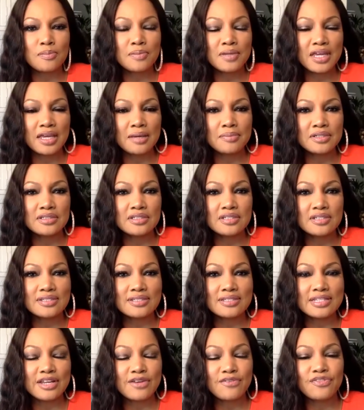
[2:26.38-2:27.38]
will be able to
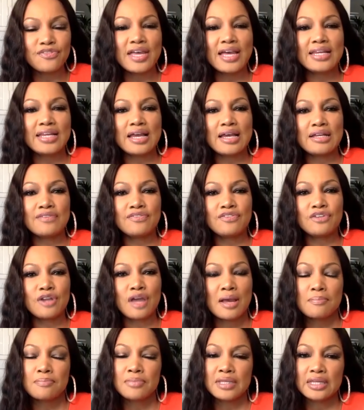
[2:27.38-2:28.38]
sniff that out if you're
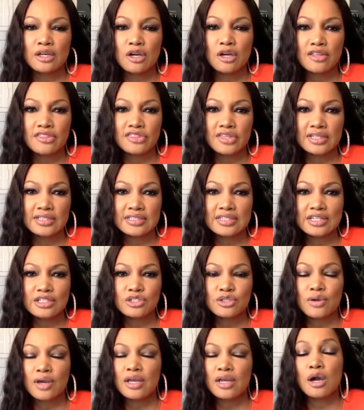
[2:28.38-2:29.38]
not being authentic.
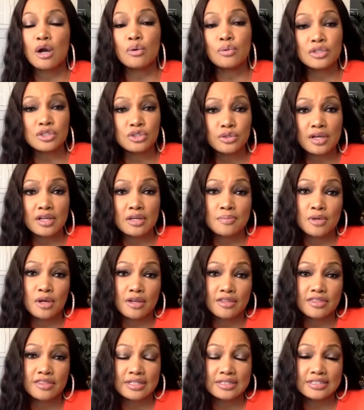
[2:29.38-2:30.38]
So I always try to be
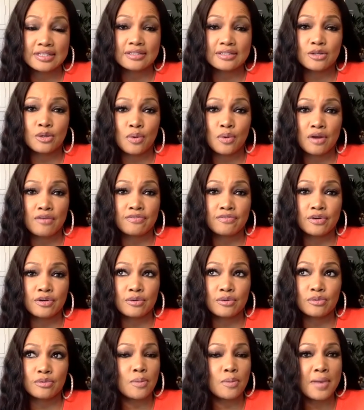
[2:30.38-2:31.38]
authentic no
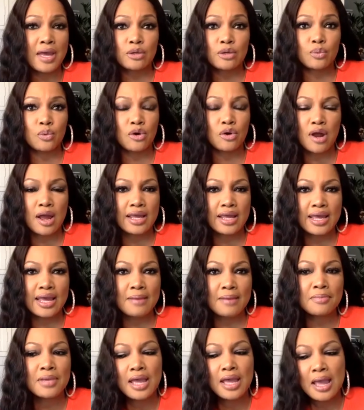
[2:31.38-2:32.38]
wherever, no matter where I
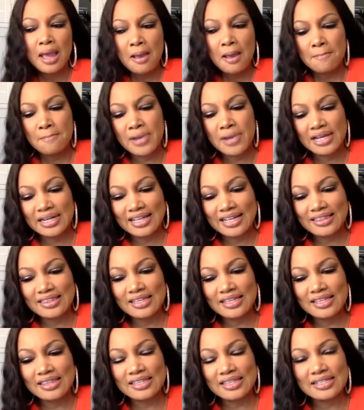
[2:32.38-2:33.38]
am. But I
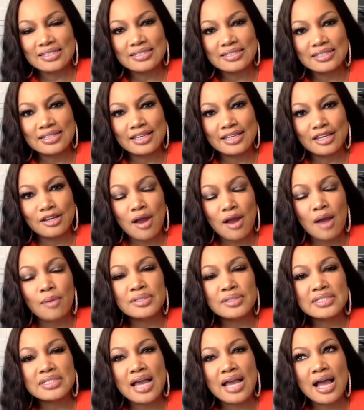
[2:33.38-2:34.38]
think this year I
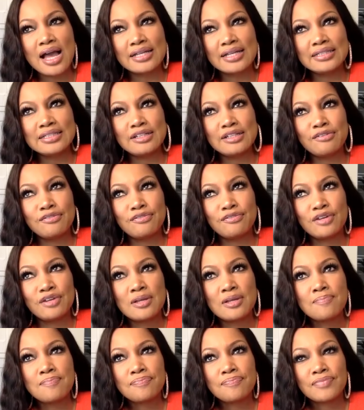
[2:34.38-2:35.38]
was kind of
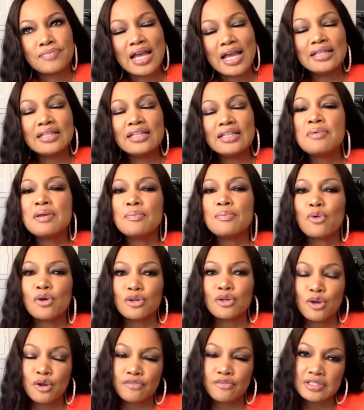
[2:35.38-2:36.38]
a little bit
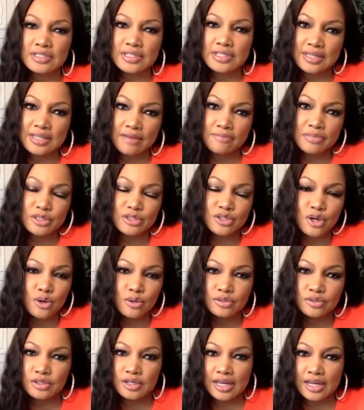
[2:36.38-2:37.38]
more nervous because I've been
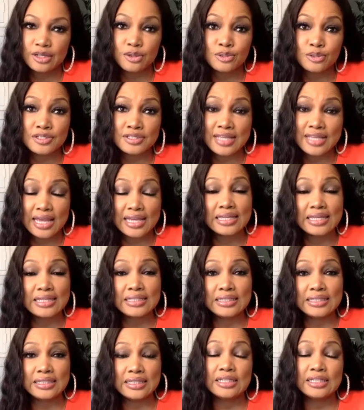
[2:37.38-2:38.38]
told that your
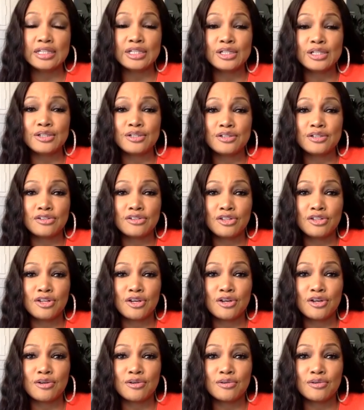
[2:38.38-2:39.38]
second year, you
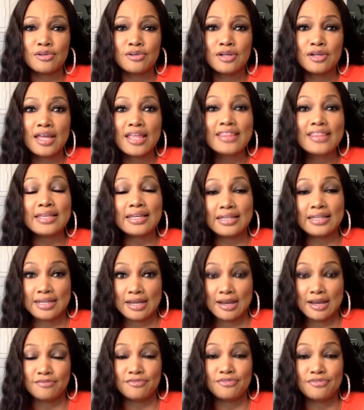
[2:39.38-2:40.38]
know, they
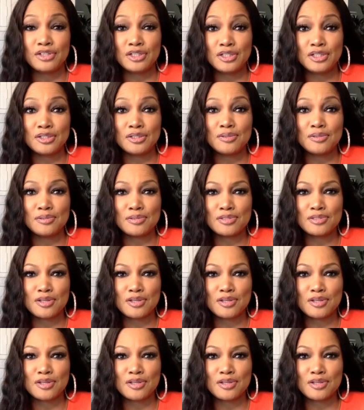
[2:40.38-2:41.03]
come for you.